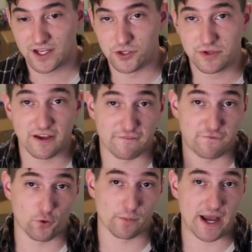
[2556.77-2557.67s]
you get
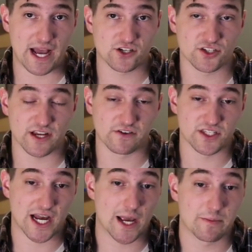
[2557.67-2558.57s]
4 patches every
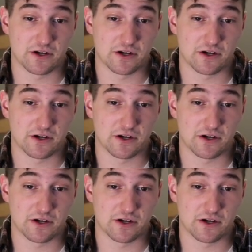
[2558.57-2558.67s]
time,